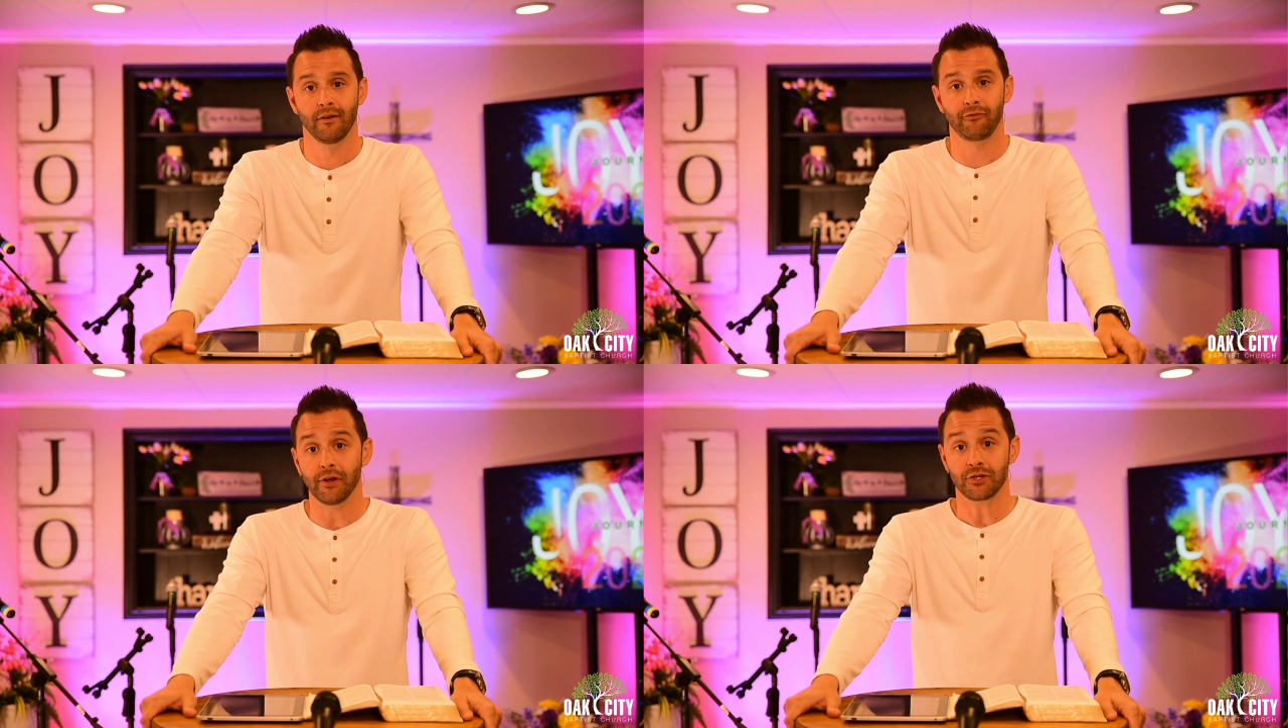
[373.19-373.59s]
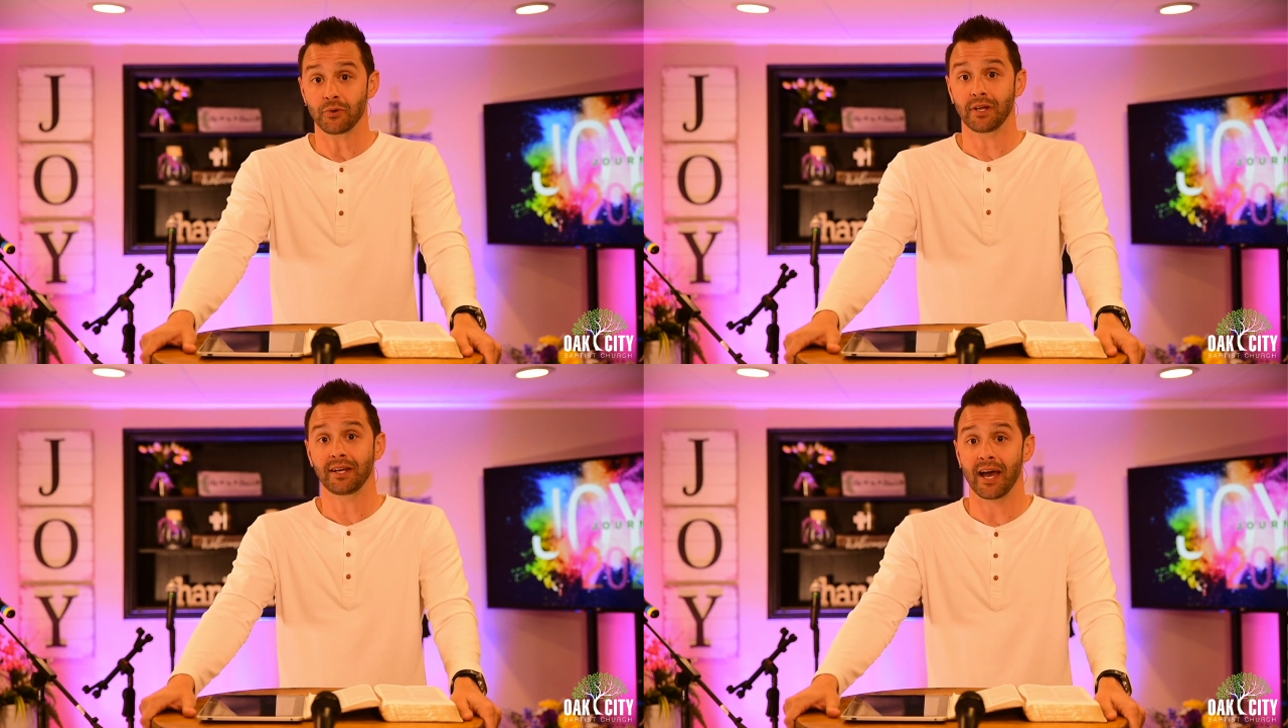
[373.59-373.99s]
Friends
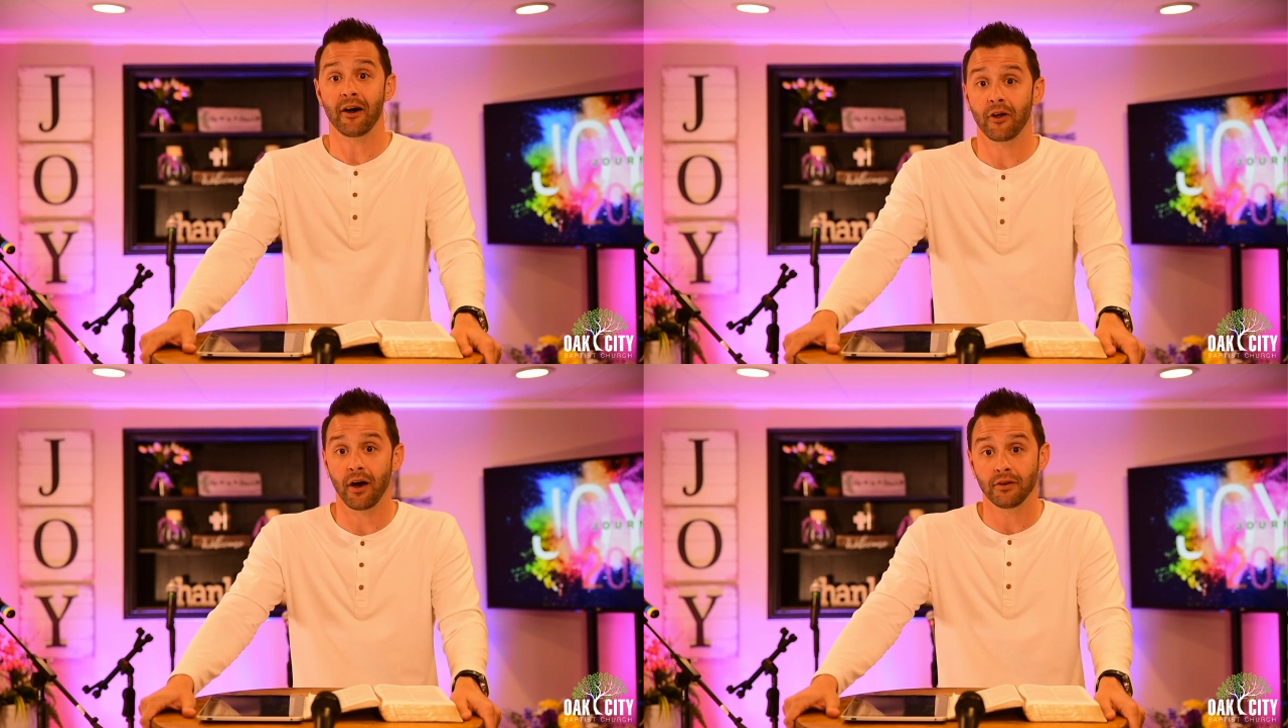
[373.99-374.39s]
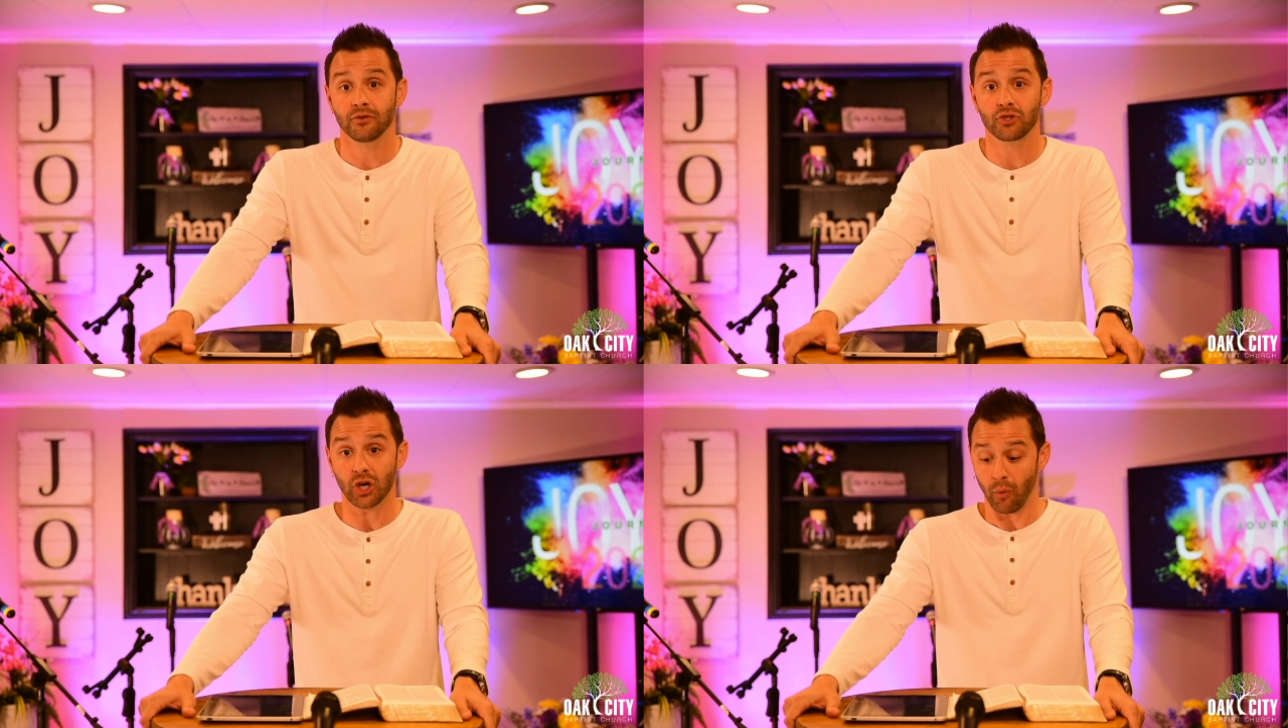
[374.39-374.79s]
you can count on
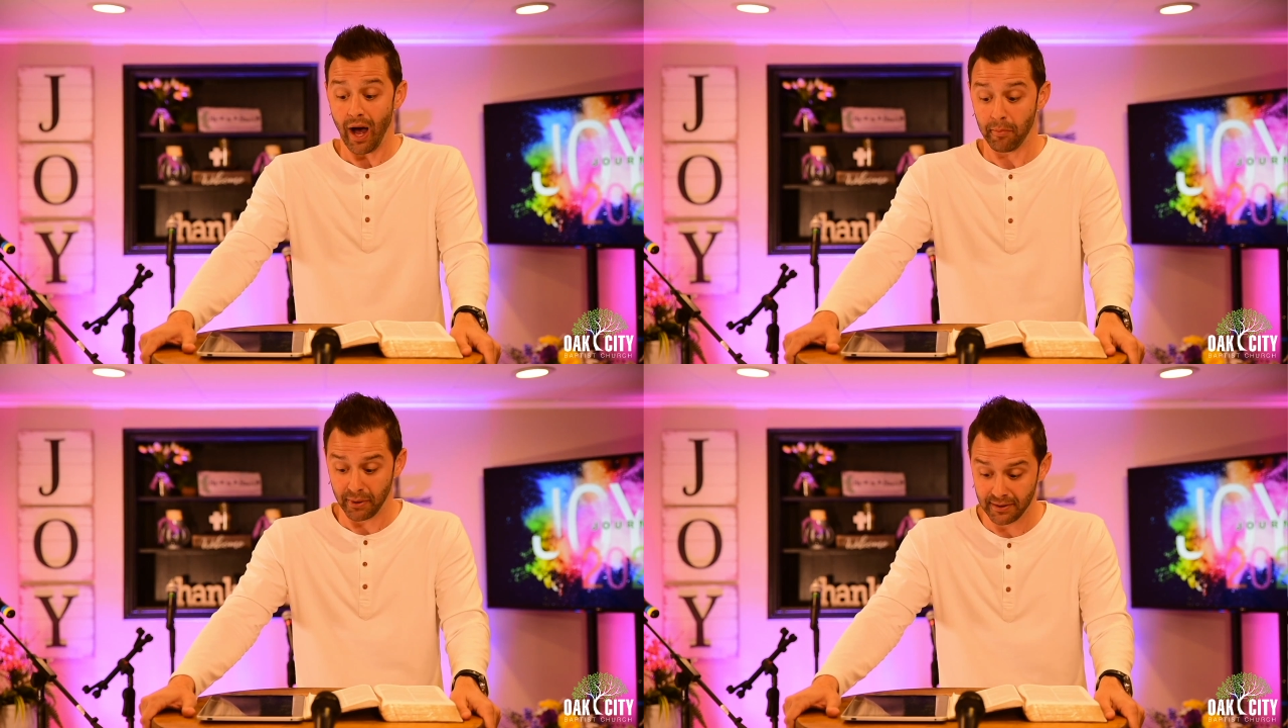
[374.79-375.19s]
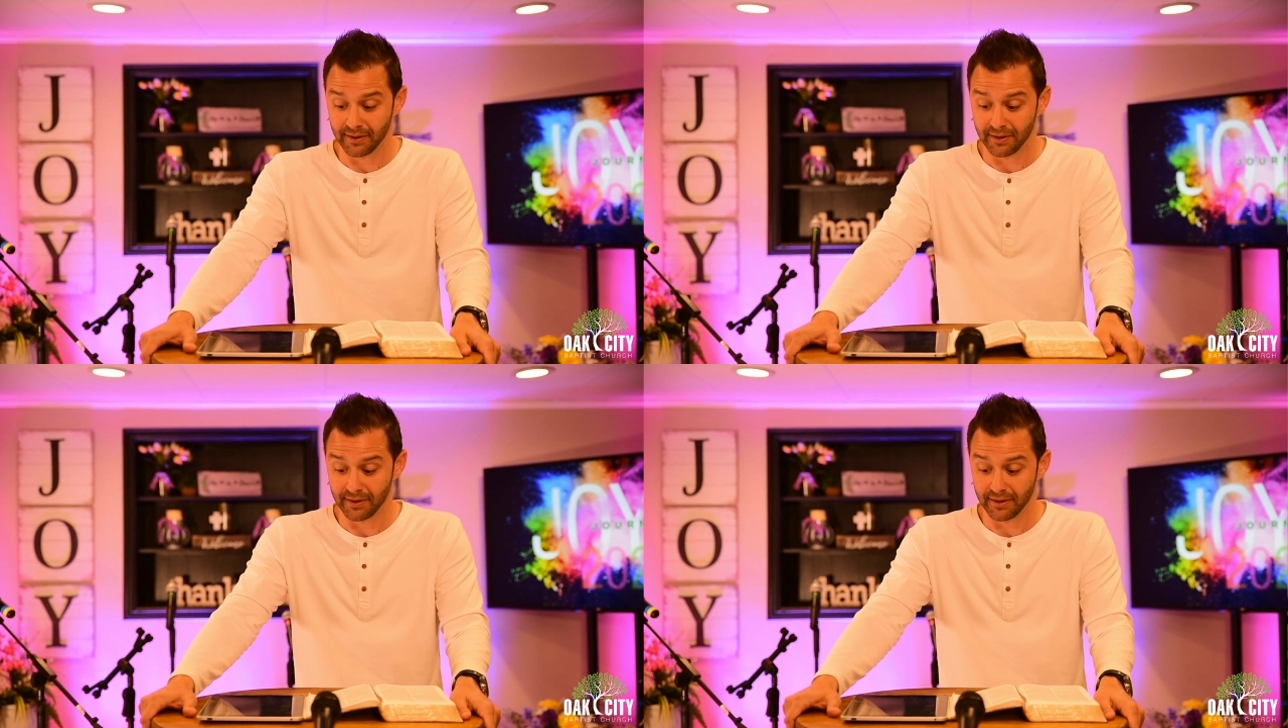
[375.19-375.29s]
show up.